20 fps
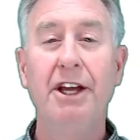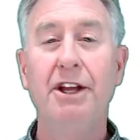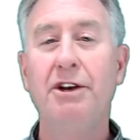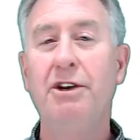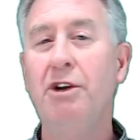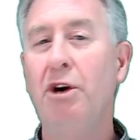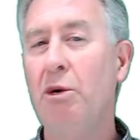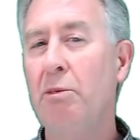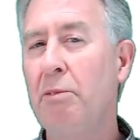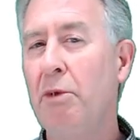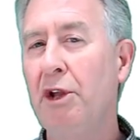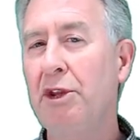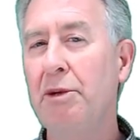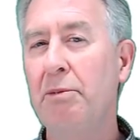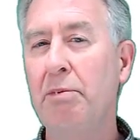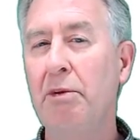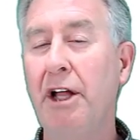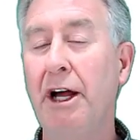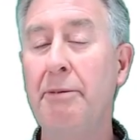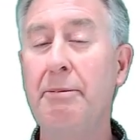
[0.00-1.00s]
Don't
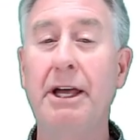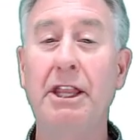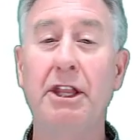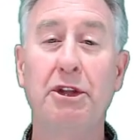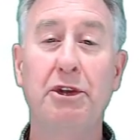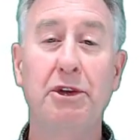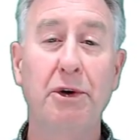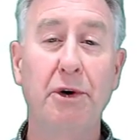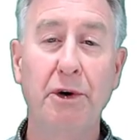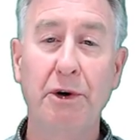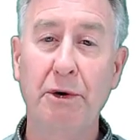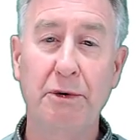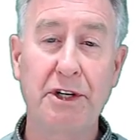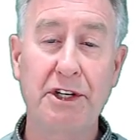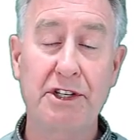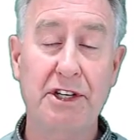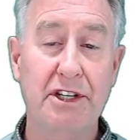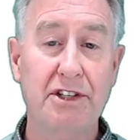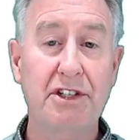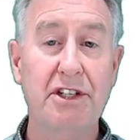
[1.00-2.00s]
multiply by the total
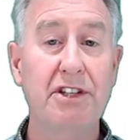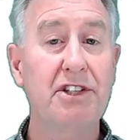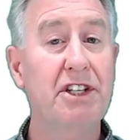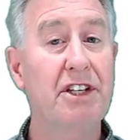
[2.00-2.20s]
resistance,